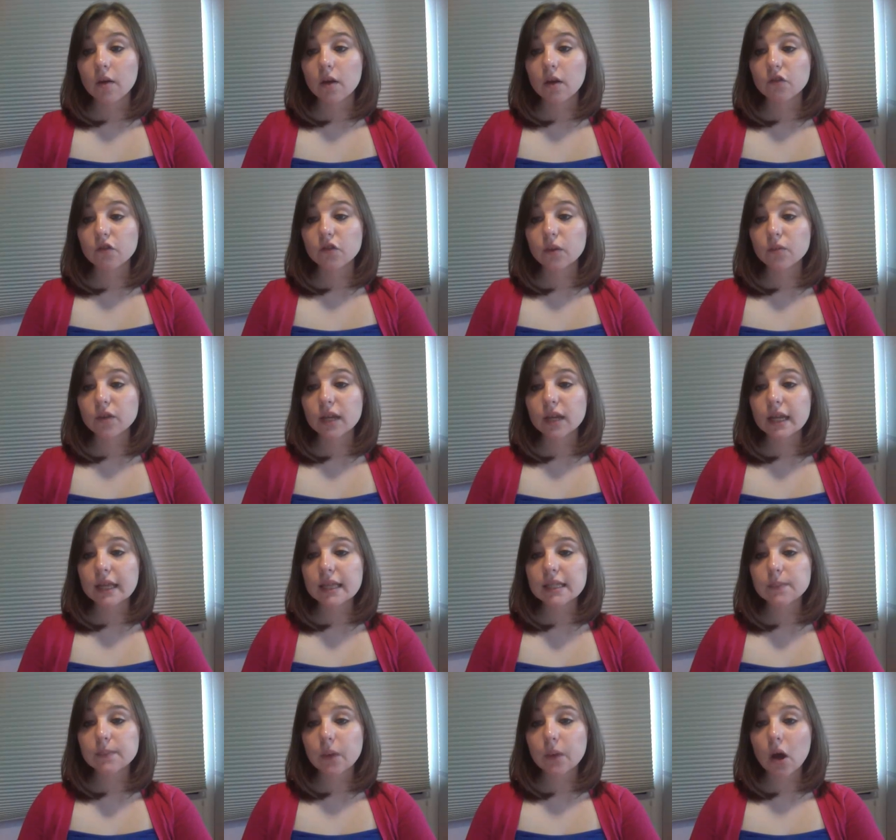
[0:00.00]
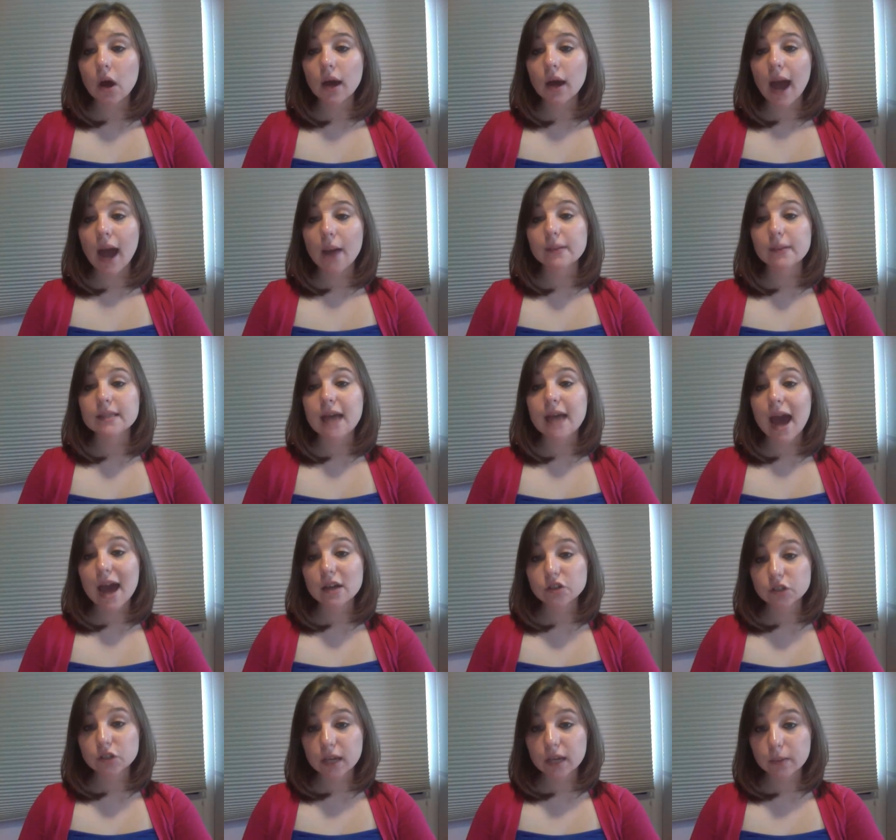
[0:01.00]
From reading this book, I was
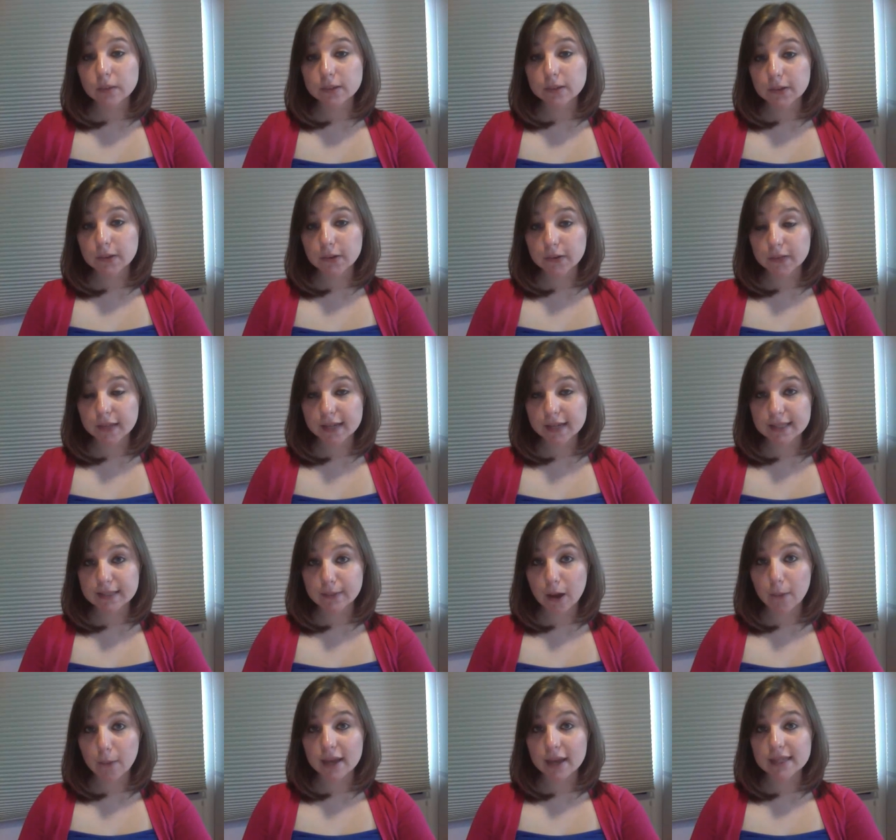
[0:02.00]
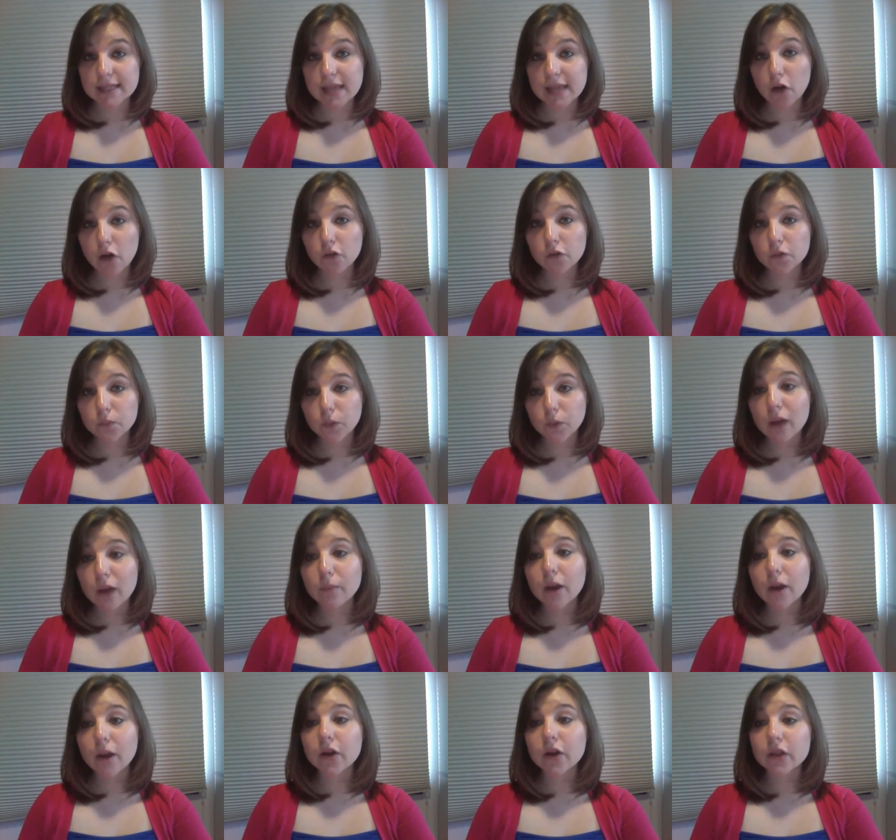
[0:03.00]
actually able to learn things about myself,
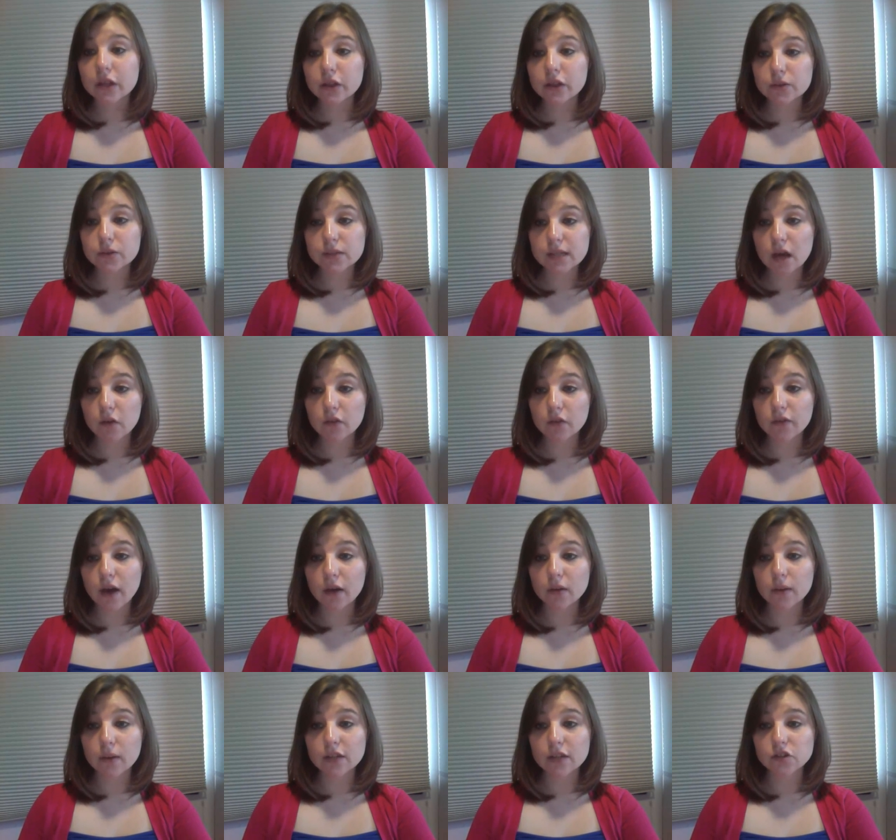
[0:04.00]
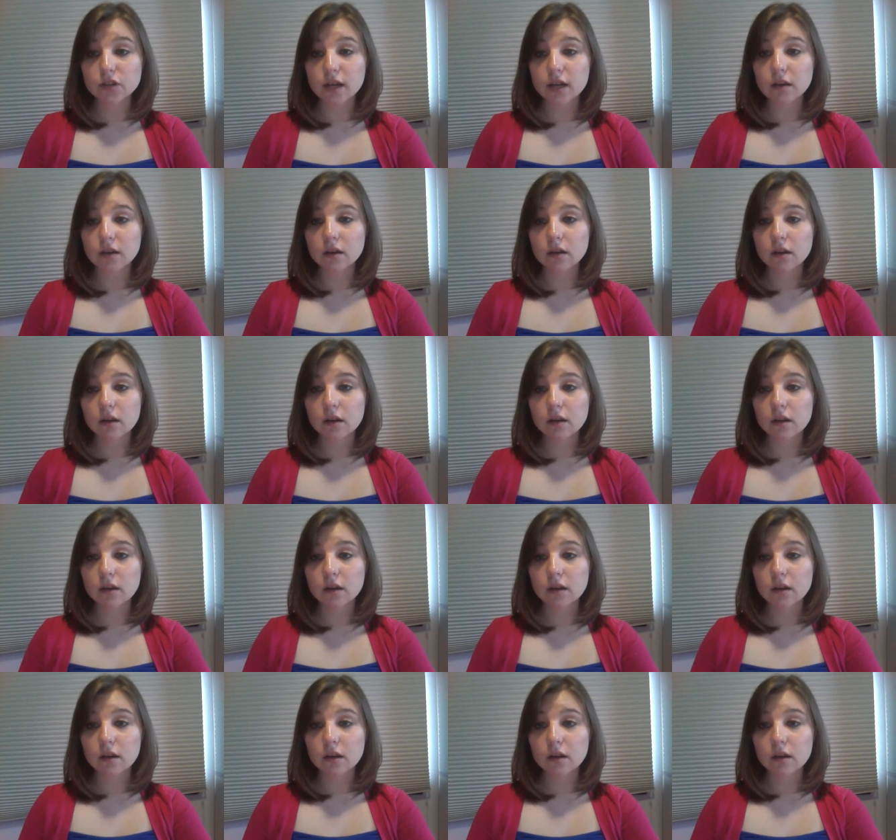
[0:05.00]
primarily through self evaluation.